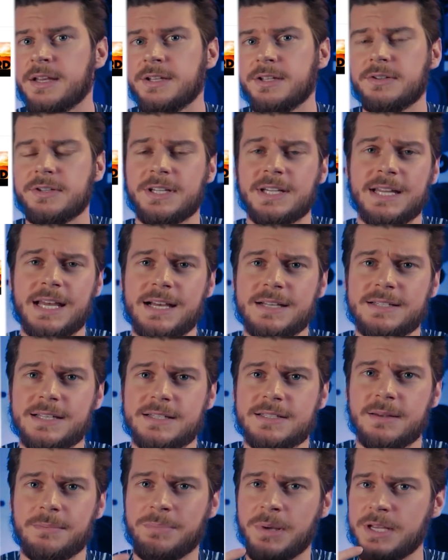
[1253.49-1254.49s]
You'll get
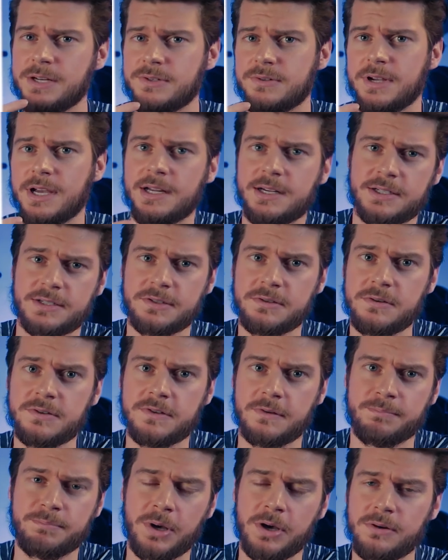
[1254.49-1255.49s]
access to Patreon
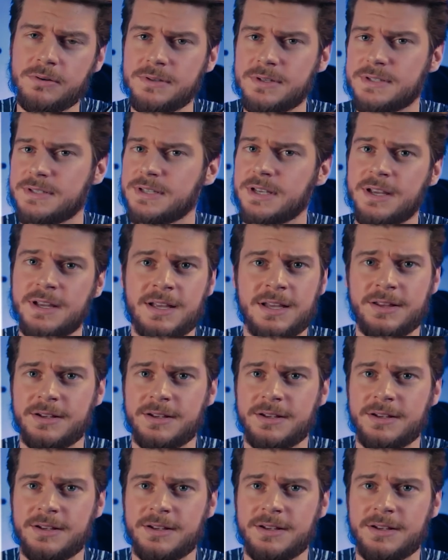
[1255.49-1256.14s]
exclusive posts,